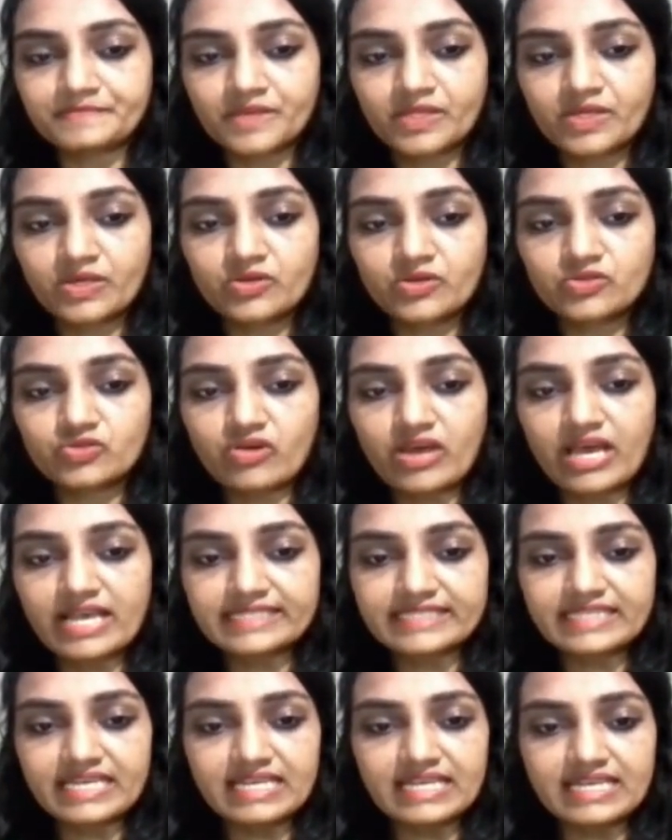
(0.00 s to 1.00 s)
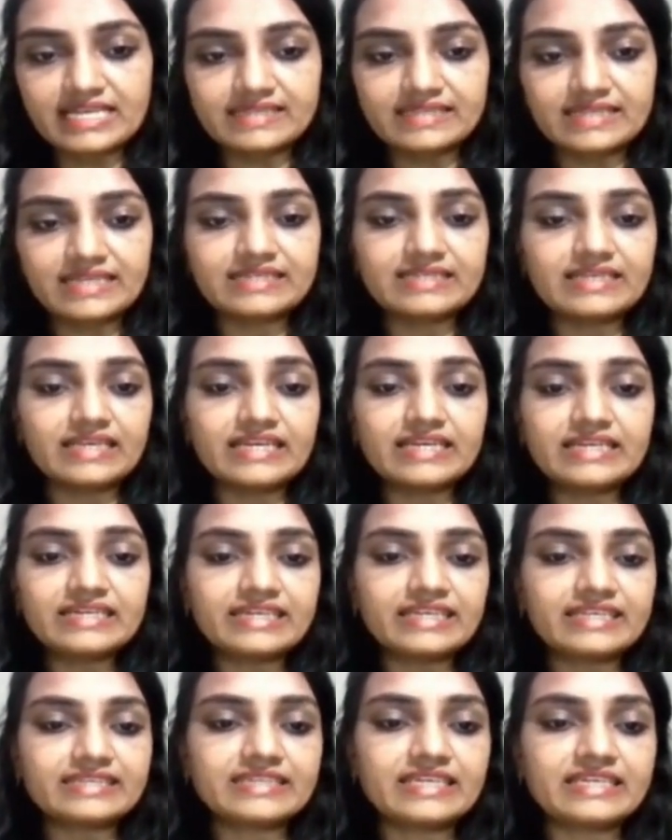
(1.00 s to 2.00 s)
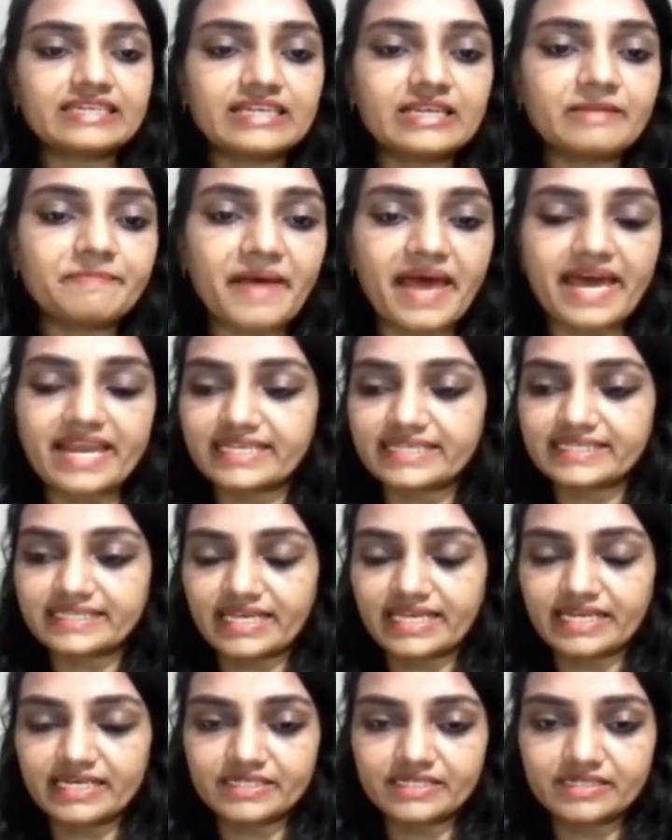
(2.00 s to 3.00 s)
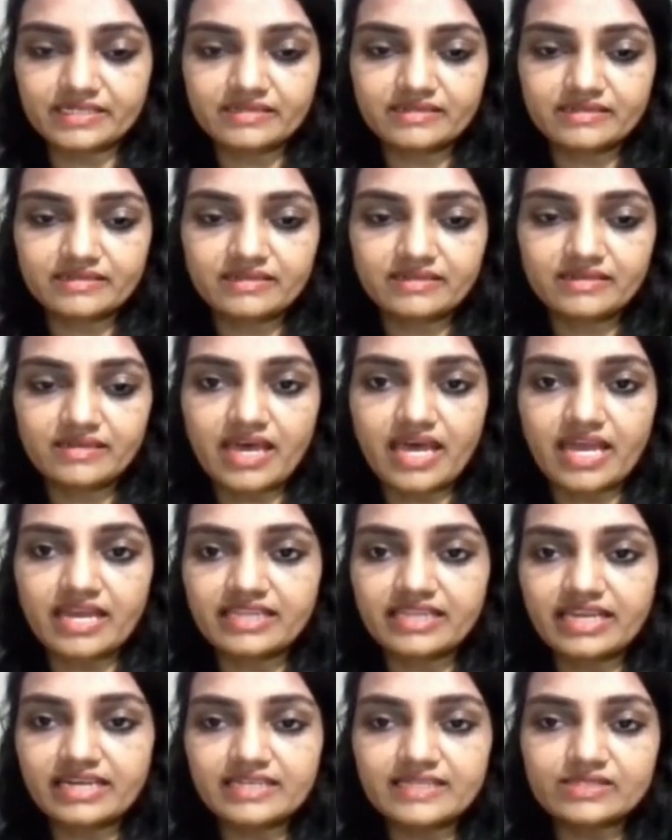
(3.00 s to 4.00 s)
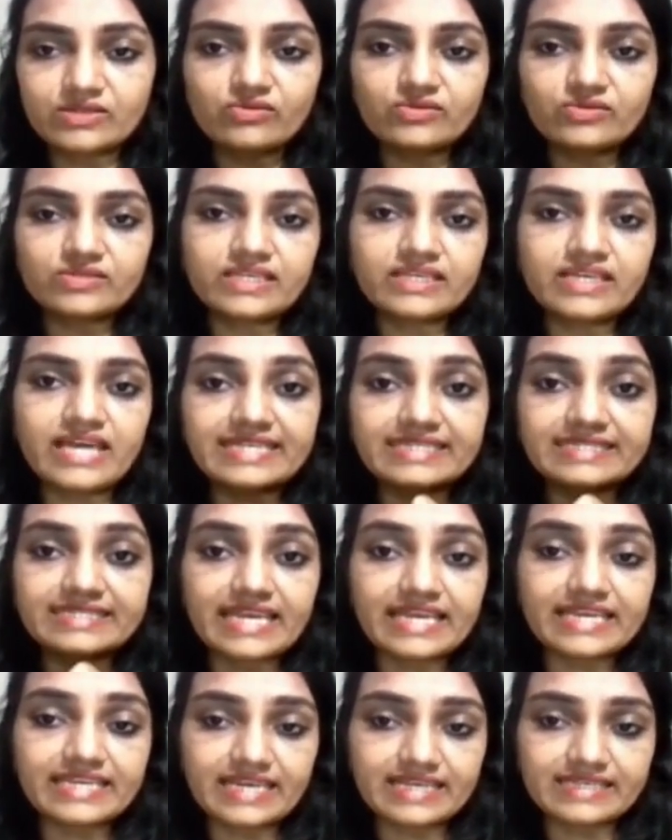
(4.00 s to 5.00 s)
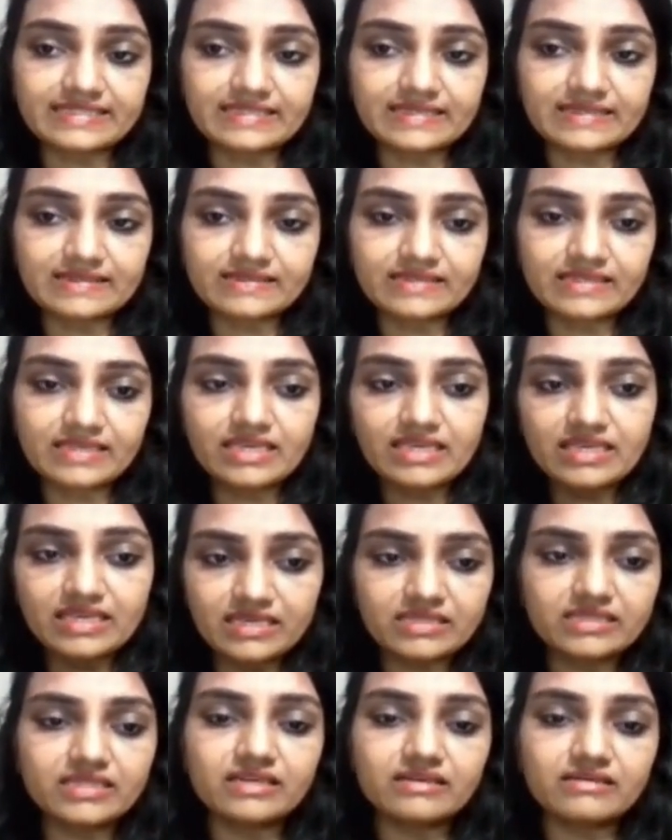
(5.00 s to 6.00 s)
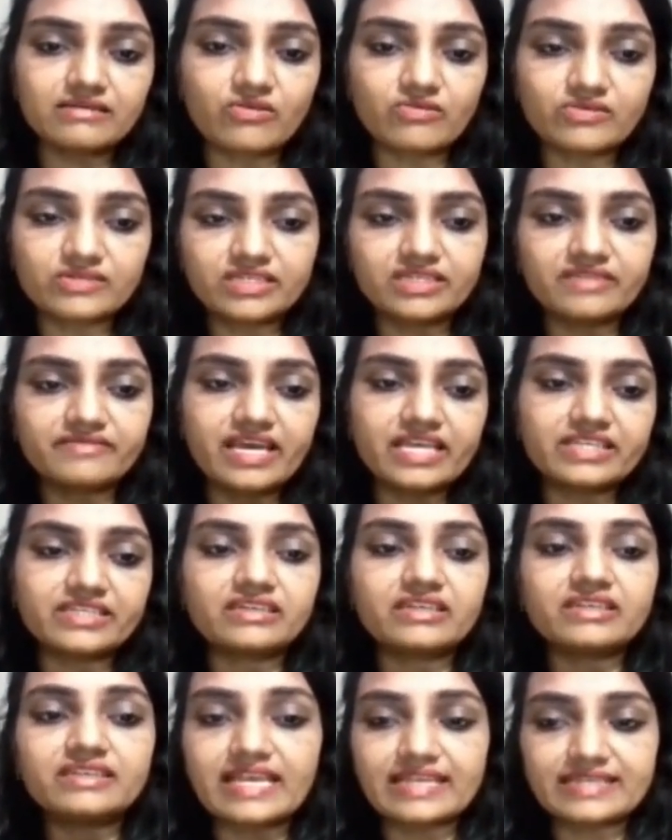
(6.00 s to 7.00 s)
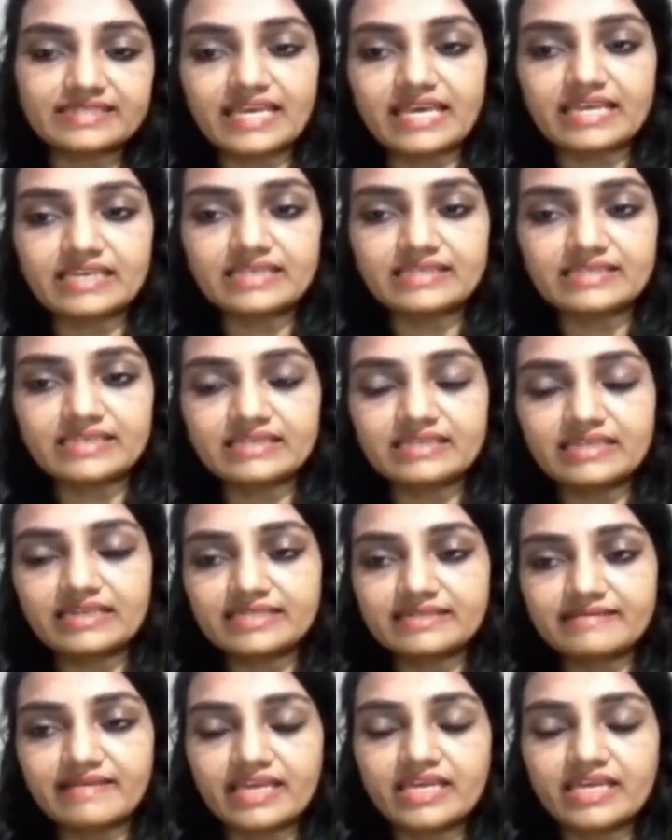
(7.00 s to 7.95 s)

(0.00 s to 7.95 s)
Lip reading: So Ascaris is the intestinal parasite, and that is causing ascariasis. Here the causative agent is Ascaris, and that's why